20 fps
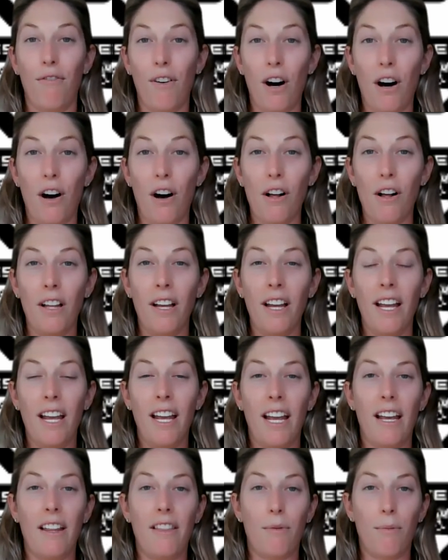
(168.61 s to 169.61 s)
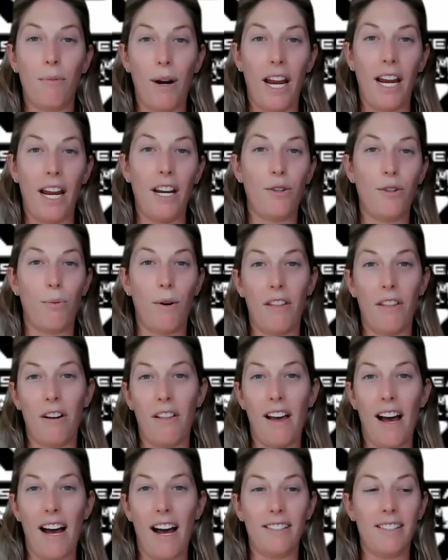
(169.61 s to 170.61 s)
fall in the range, whether
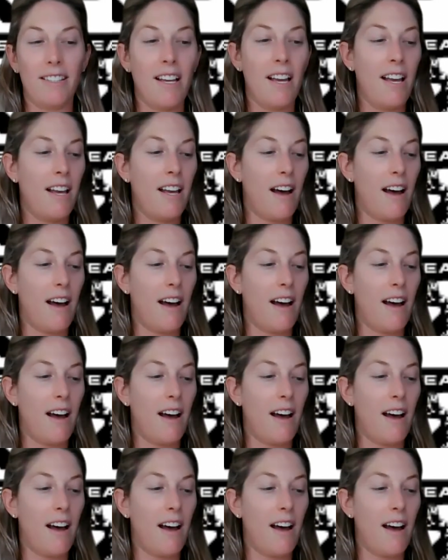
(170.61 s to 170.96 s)
that's